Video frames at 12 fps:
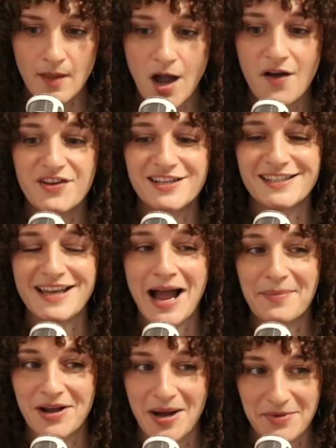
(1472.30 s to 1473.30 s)
Obviously,
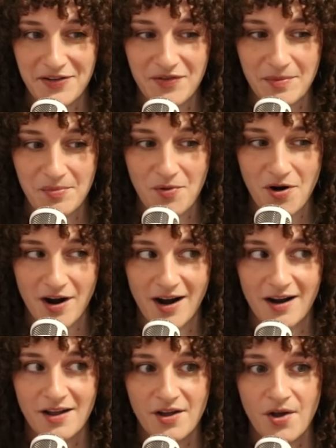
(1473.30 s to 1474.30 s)
I'm coming from a
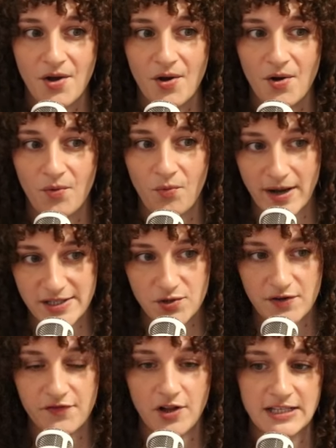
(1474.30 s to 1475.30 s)
more
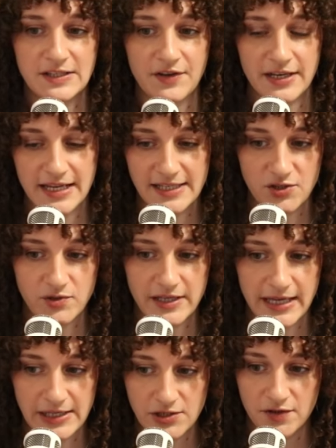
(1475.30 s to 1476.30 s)
Western philosophy and he's
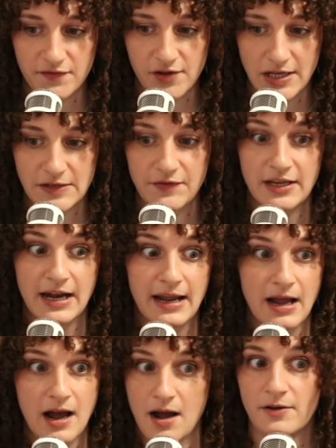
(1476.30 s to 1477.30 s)
using Eastern philosophy and
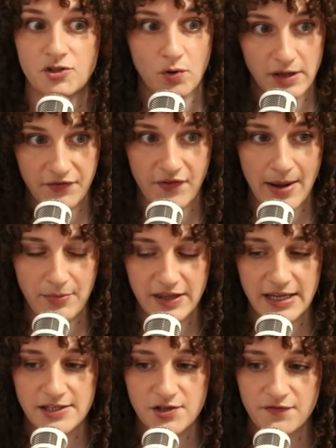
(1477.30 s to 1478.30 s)
I totally vibe with
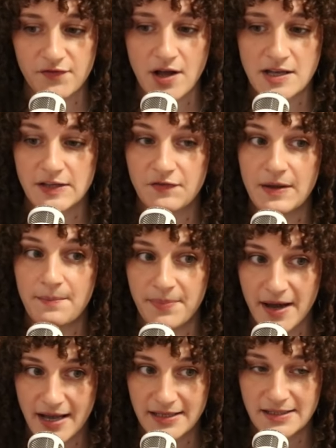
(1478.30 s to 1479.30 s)
the Eastern philosophy.
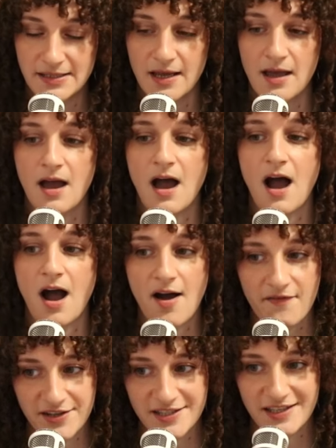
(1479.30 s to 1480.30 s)
But
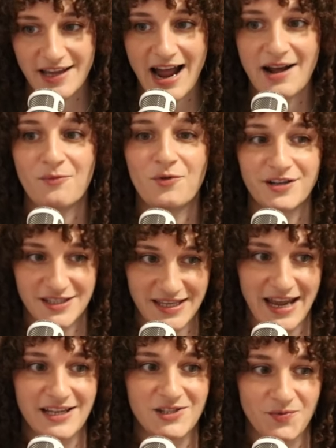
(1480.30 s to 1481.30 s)
obviously, I would
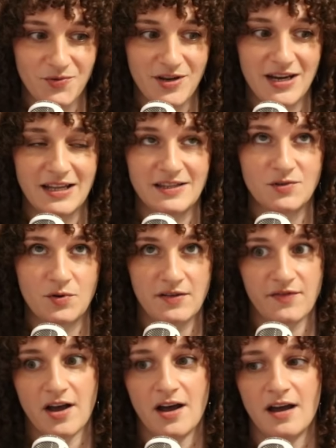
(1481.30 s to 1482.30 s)
say it's rooted in sort
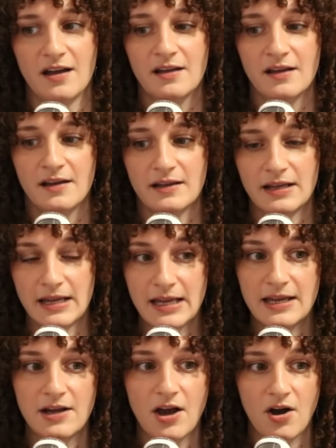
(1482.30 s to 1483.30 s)
of a
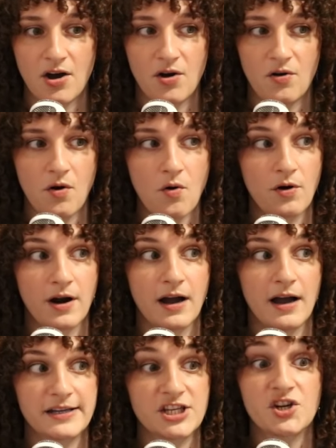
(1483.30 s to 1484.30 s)
ego or
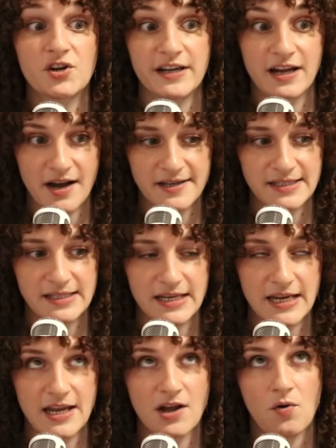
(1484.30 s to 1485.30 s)
a
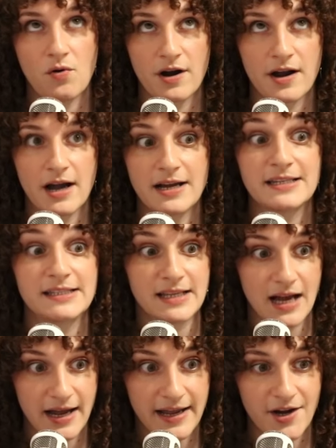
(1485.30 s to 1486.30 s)
curiosity or a
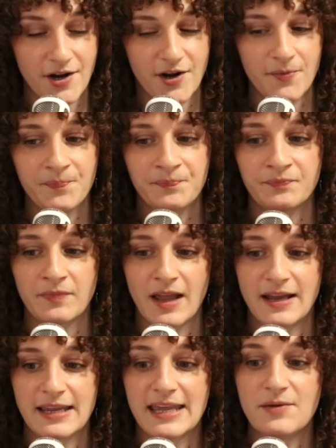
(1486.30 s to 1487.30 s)
desire.
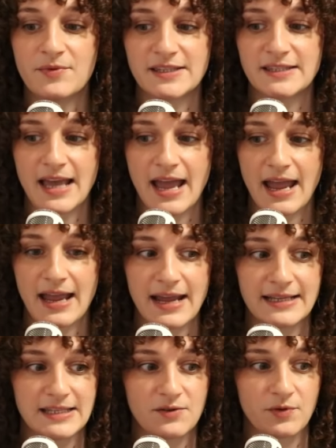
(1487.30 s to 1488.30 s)
And he would say
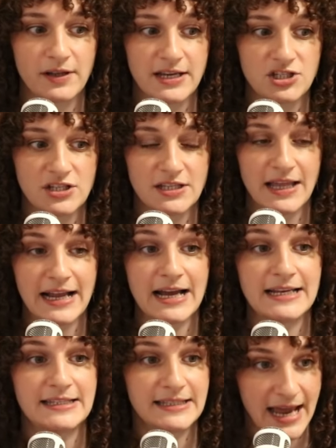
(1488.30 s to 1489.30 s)
it's in relation to like
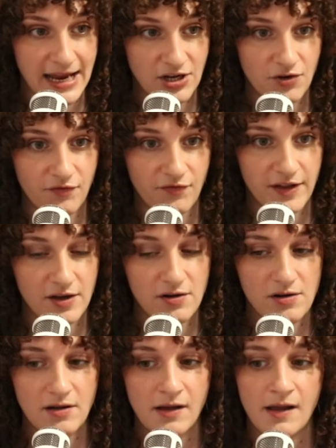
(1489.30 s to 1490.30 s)
a debt you
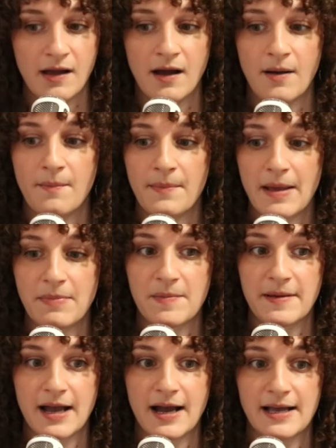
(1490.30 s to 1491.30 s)
feel, maybe
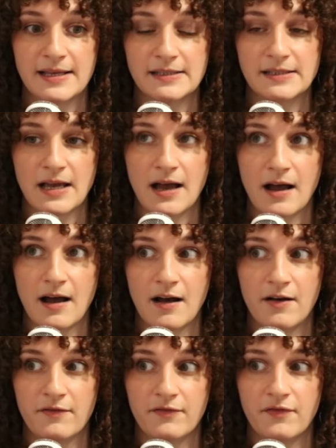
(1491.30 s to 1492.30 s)
because
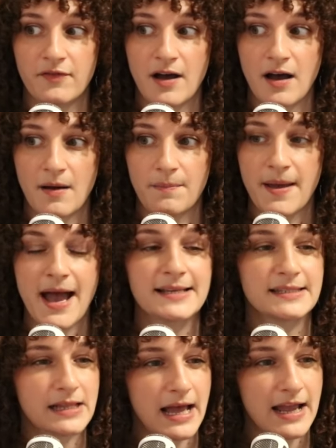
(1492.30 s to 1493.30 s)
of
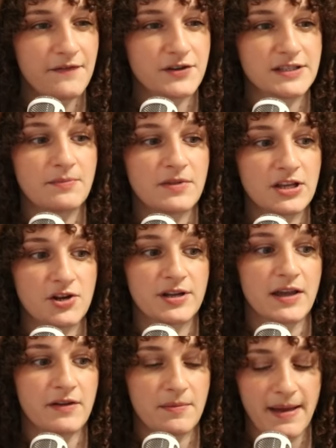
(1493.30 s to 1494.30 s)
past life or something you're
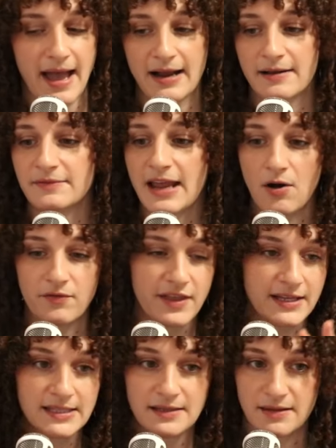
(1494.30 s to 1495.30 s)
giving back. Now,
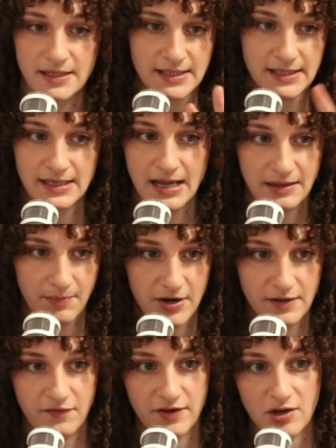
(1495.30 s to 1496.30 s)
this is not the
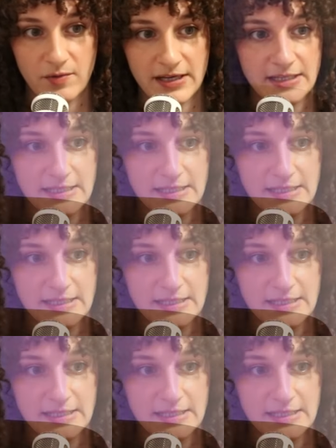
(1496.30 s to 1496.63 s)
part of the video we need